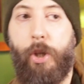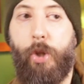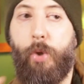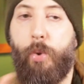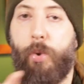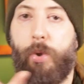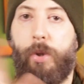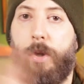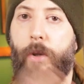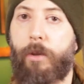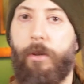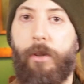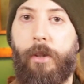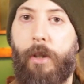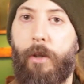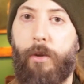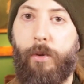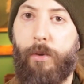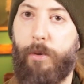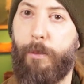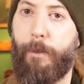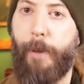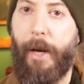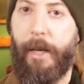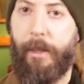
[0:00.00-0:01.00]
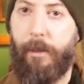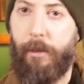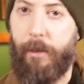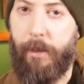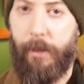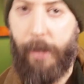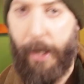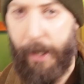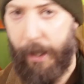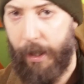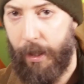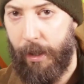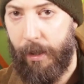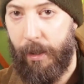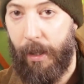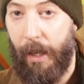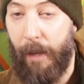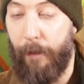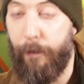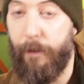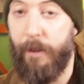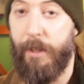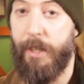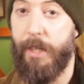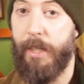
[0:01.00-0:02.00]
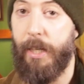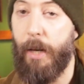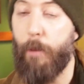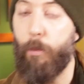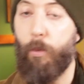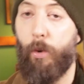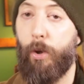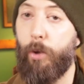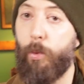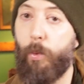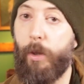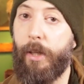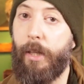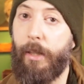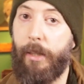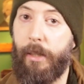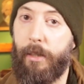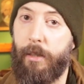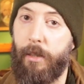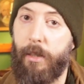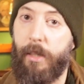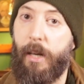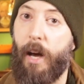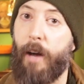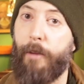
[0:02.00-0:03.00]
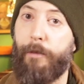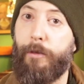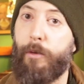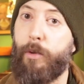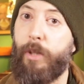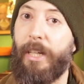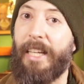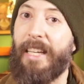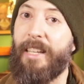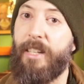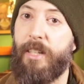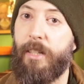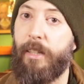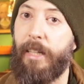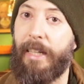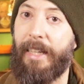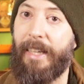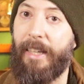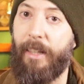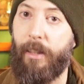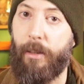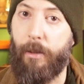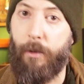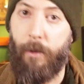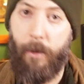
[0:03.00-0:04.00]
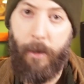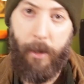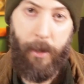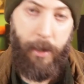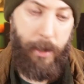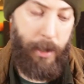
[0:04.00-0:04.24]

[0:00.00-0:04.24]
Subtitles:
you don't go to battle naked. Even someone with a little knife could easily kill you.